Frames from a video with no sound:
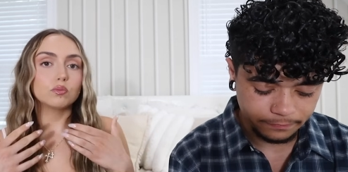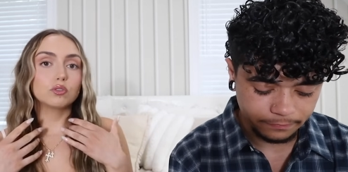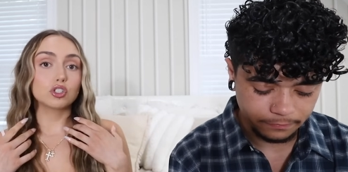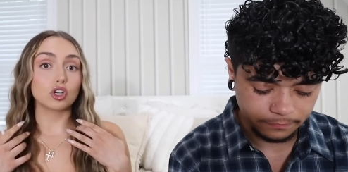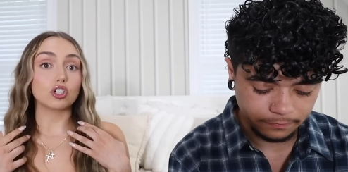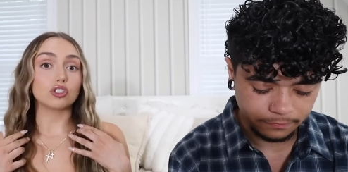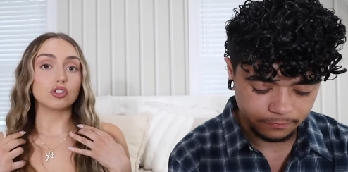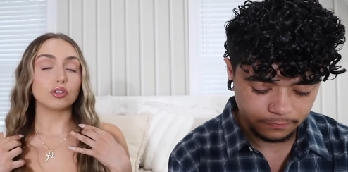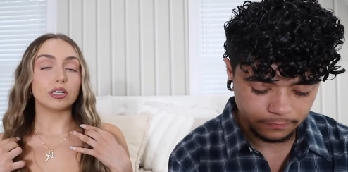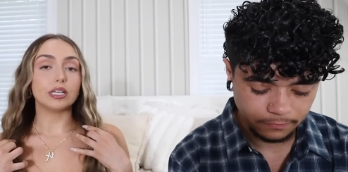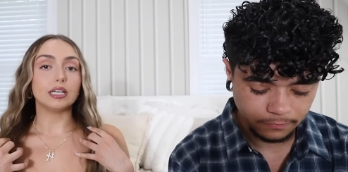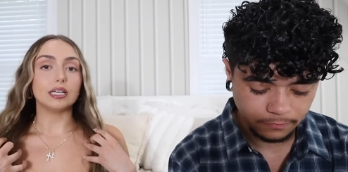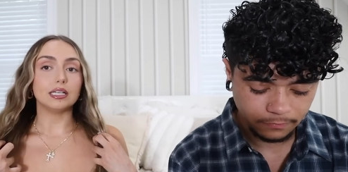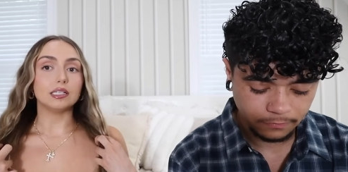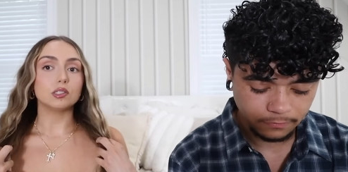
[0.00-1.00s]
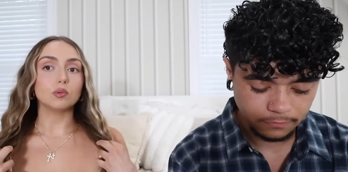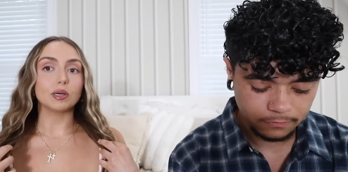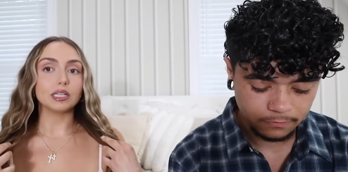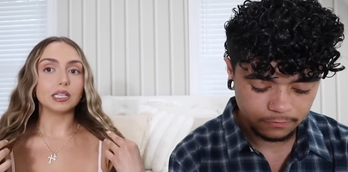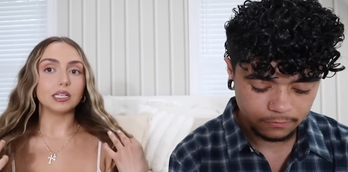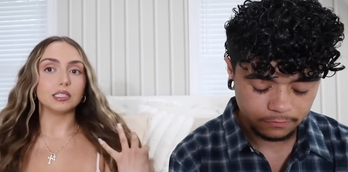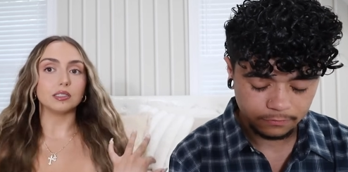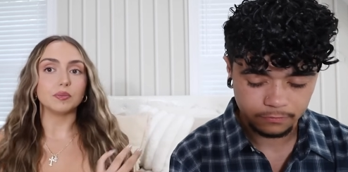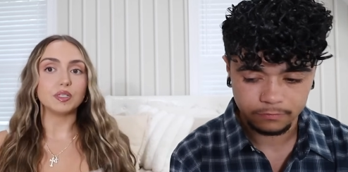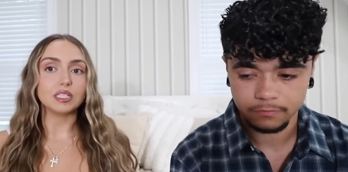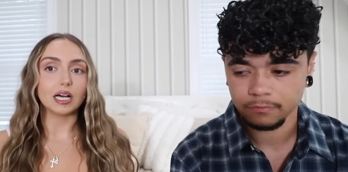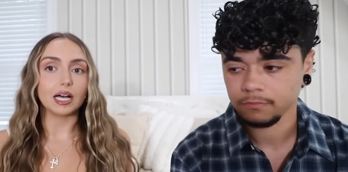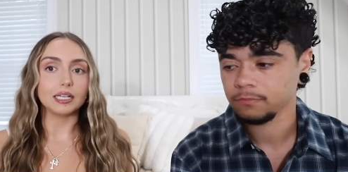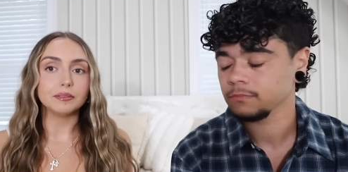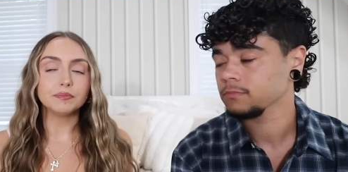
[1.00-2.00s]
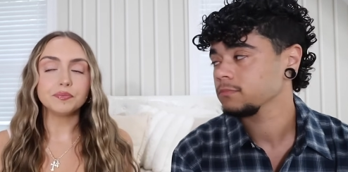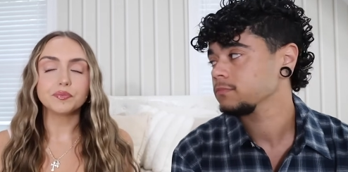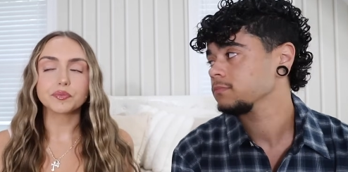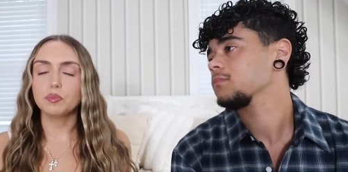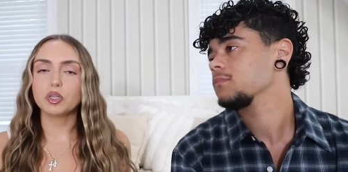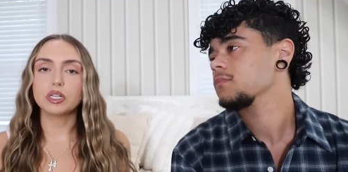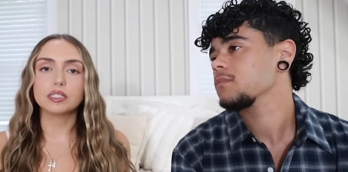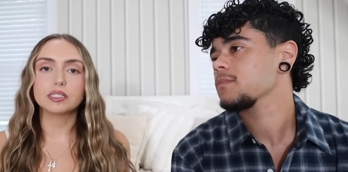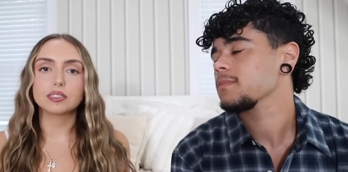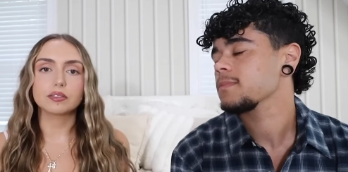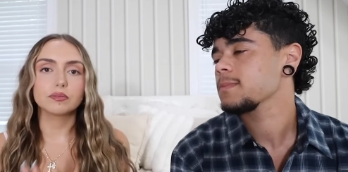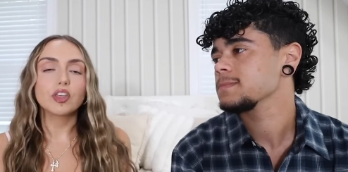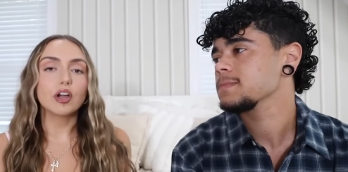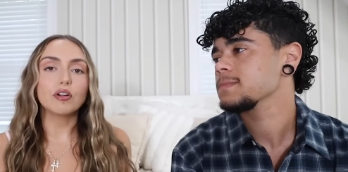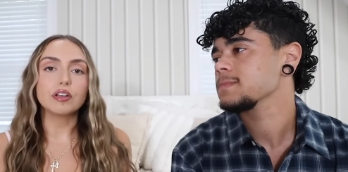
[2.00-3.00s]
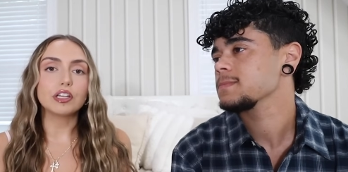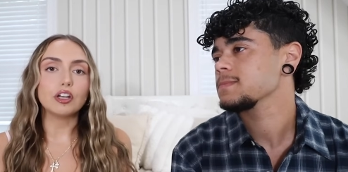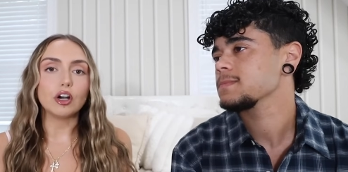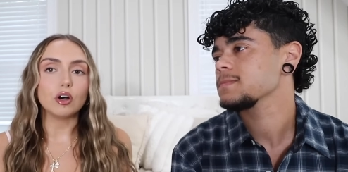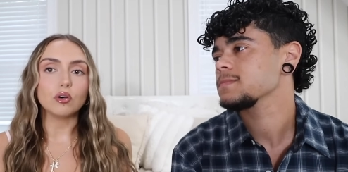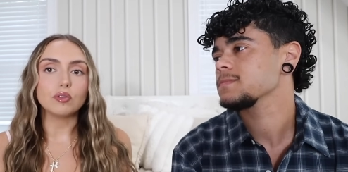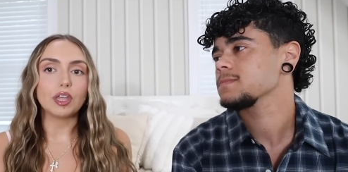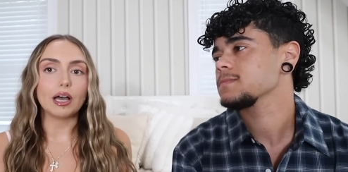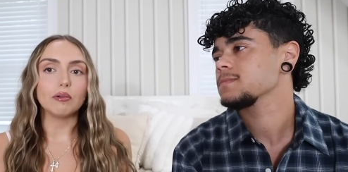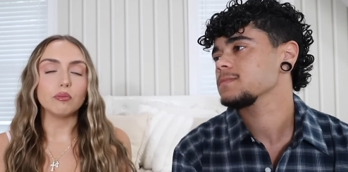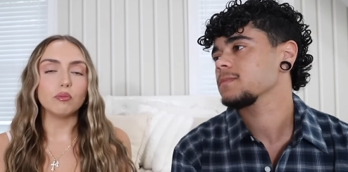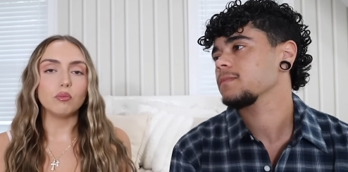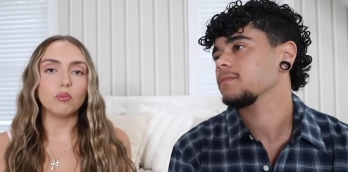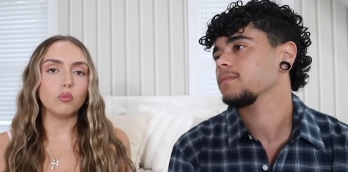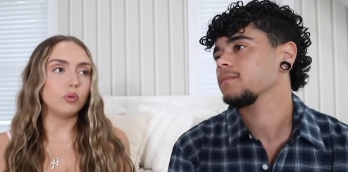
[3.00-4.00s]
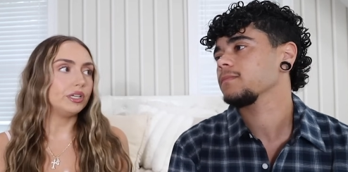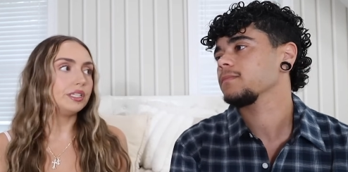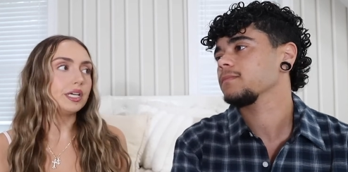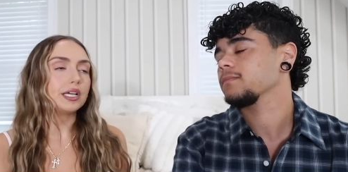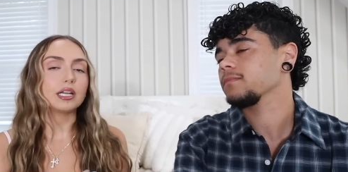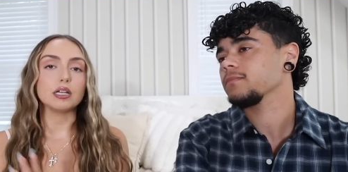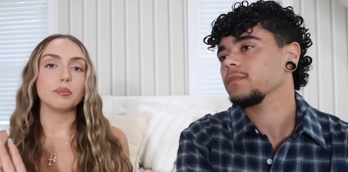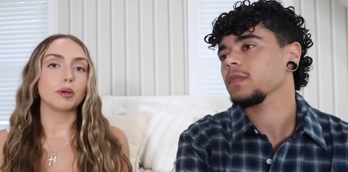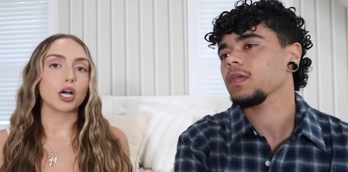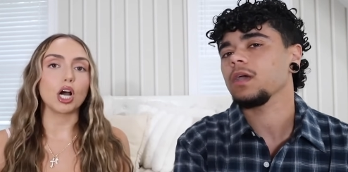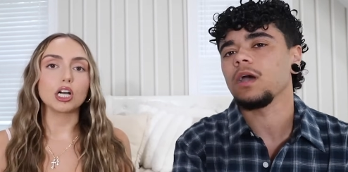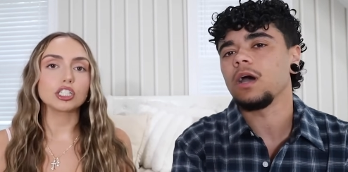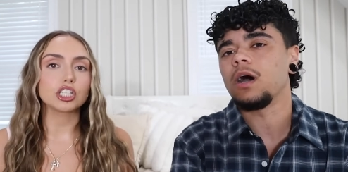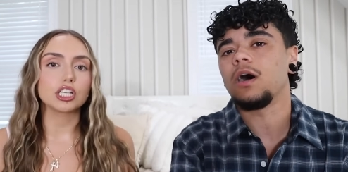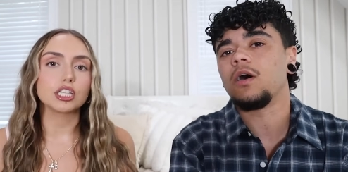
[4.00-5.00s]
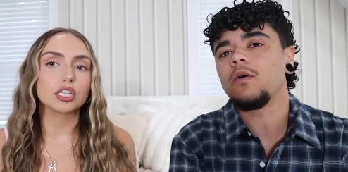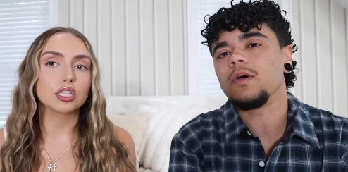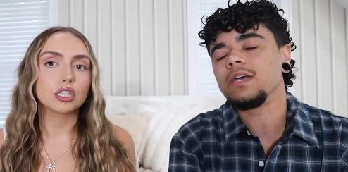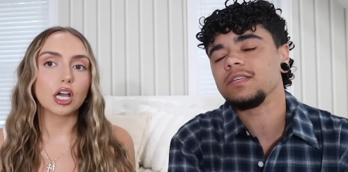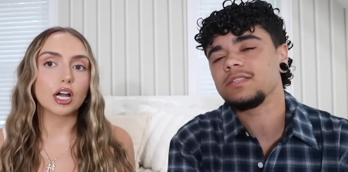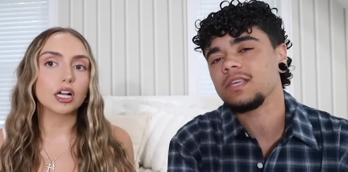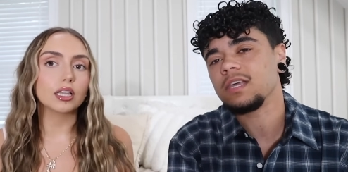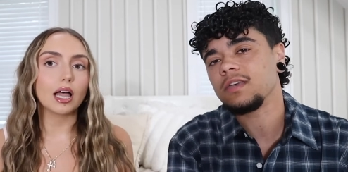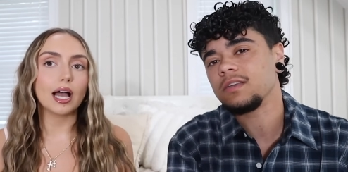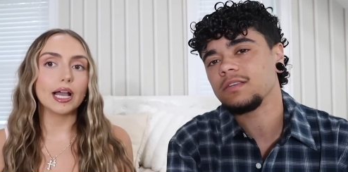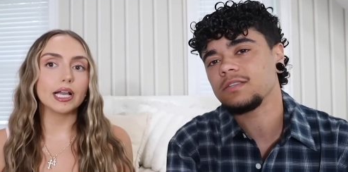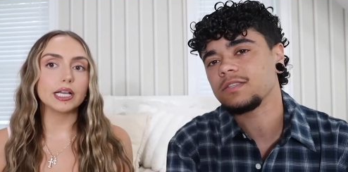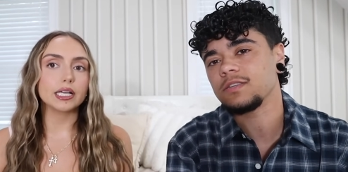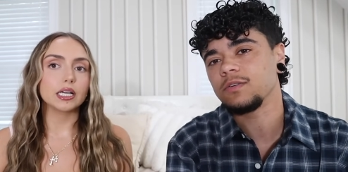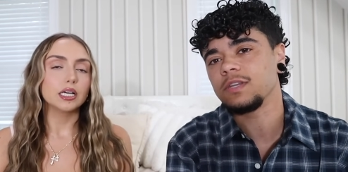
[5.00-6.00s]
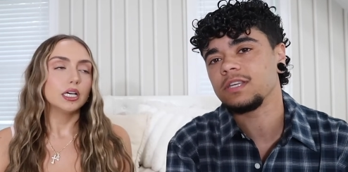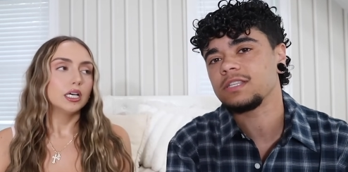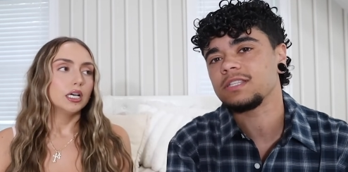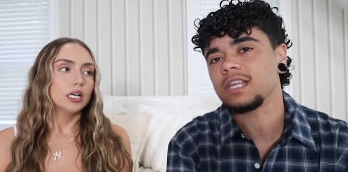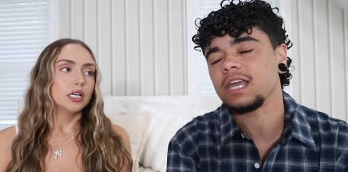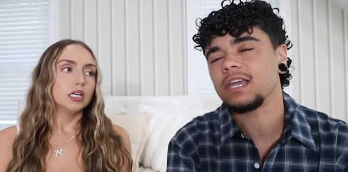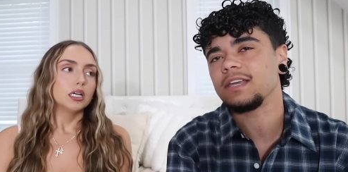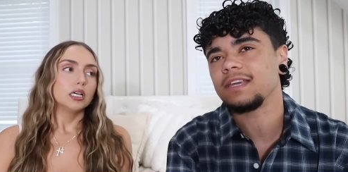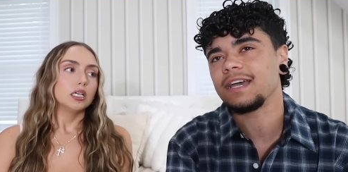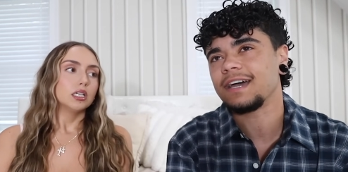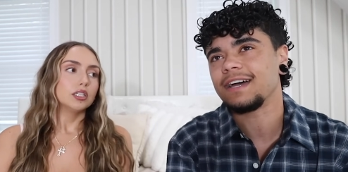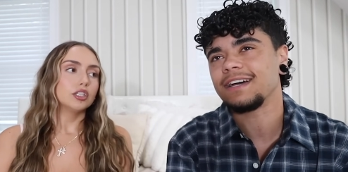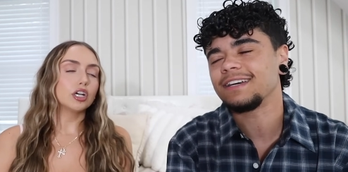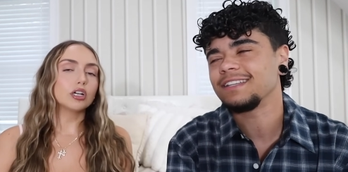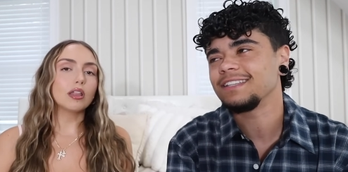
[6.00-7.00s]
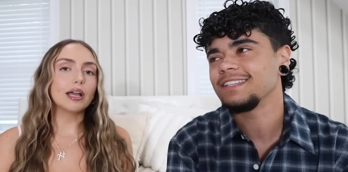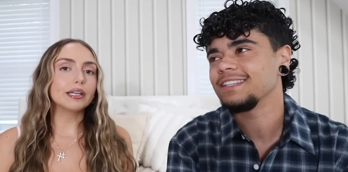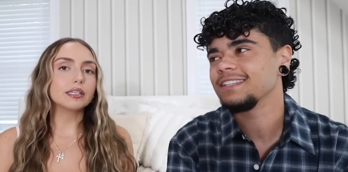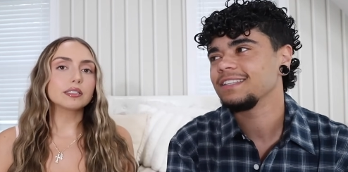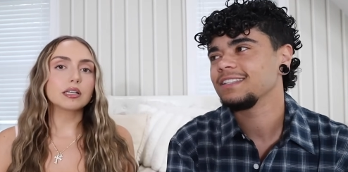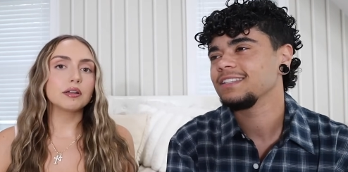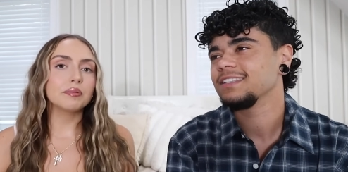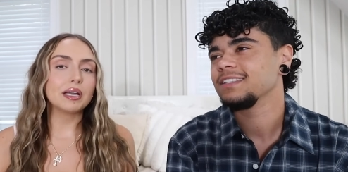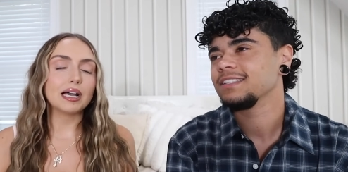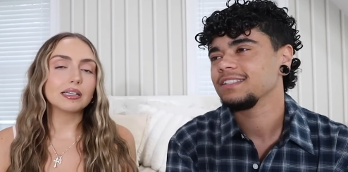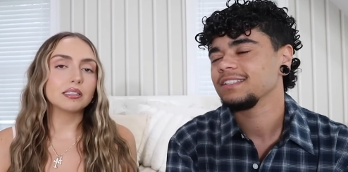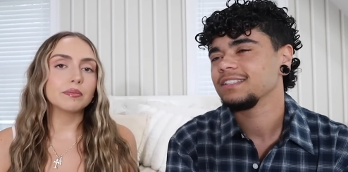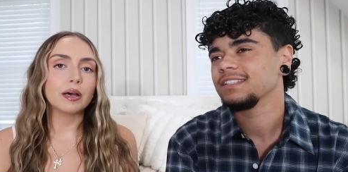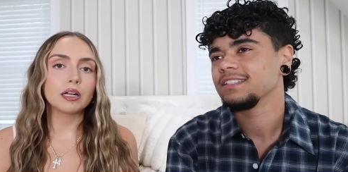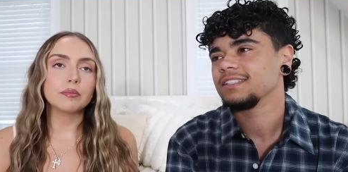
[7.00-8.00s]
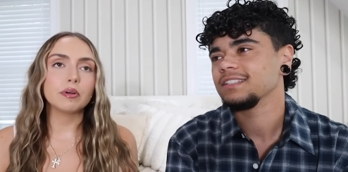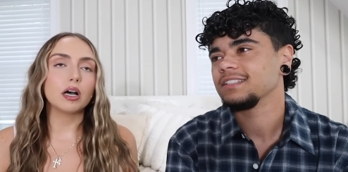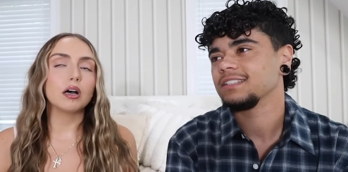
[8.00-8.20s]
Speaker 1: surgery is what needed to be done because they already know that we take any precaution. Oh, they're like as
Speaker 2: soon as they yeah, they're
Speaker 1: like it's gonna be X amount